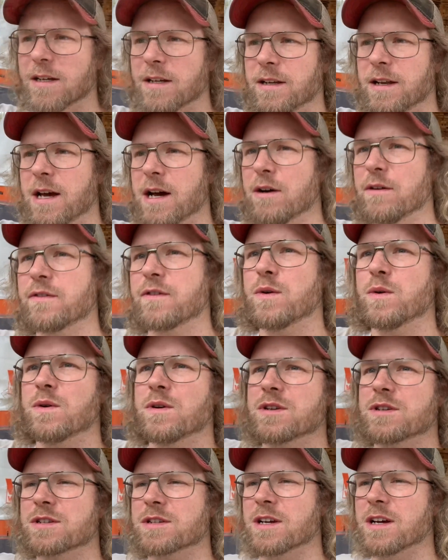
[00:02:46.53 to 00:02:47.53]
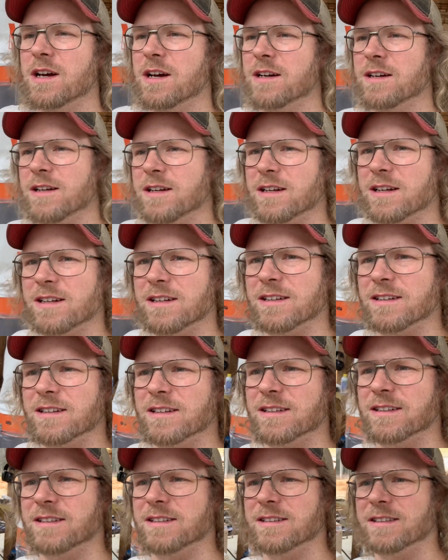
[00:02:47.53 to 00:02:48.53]
Now, of course, I
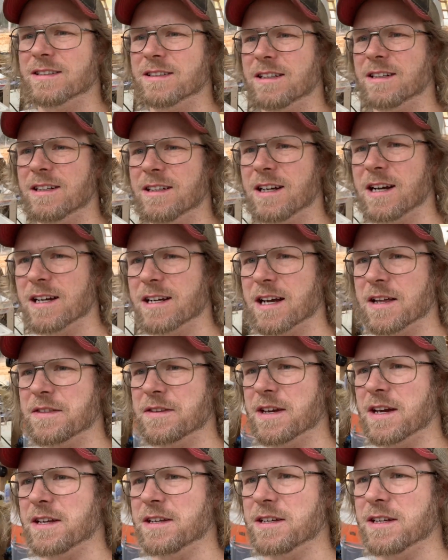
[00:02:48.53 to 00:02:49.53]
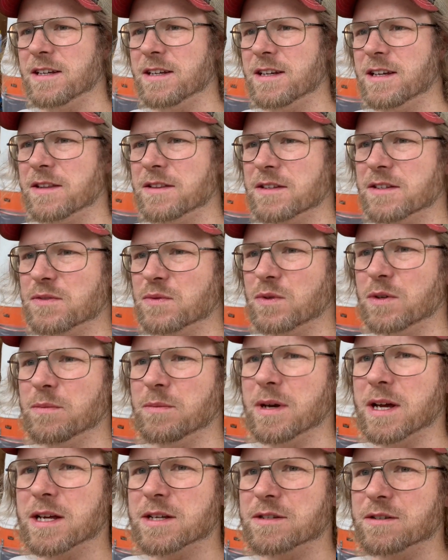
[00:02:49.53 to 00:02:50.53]
got the idea to get this
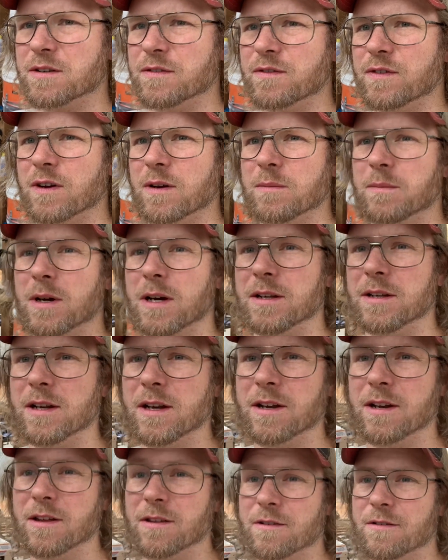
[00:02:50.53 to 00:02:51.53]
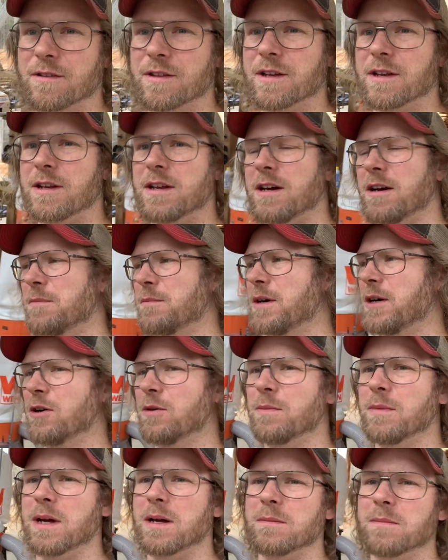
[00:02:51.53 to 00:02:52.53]
Woodmaster from none other than
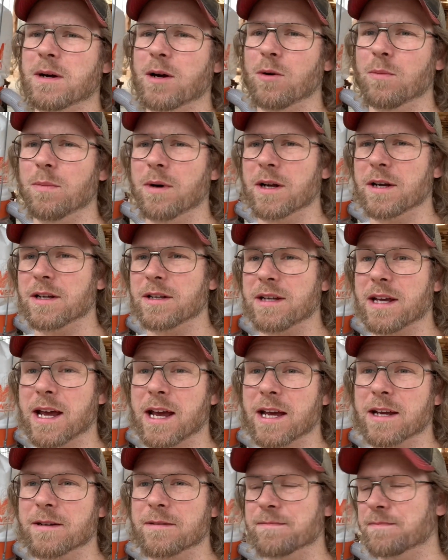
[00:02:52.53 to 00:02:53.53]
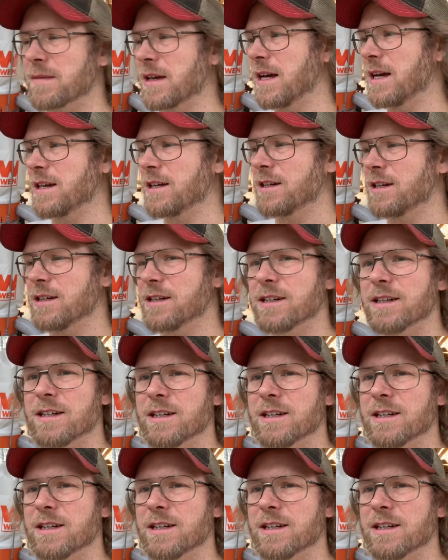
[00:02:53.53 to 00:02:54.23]
my old buddy Dan at